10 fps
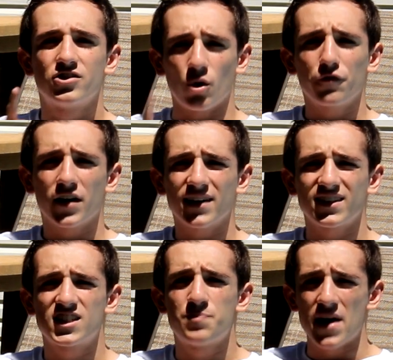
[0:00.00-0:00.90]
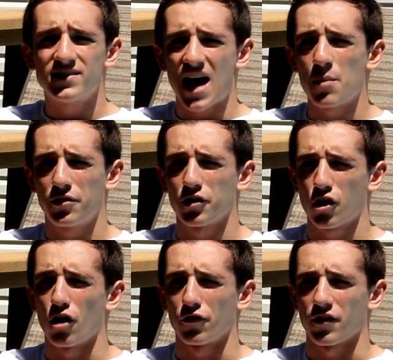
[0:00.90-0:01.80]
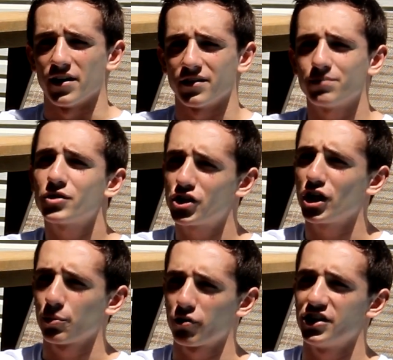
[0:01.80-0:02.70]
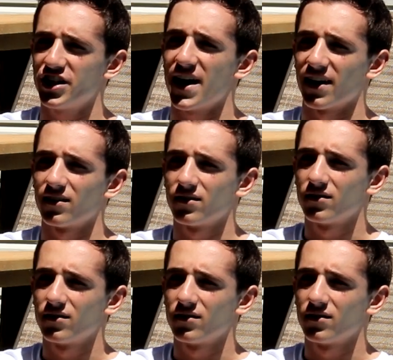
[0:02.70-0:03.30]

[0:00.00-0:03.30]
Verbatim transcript: Don't forget to spend time with your girlfriend. She'll appreciate it.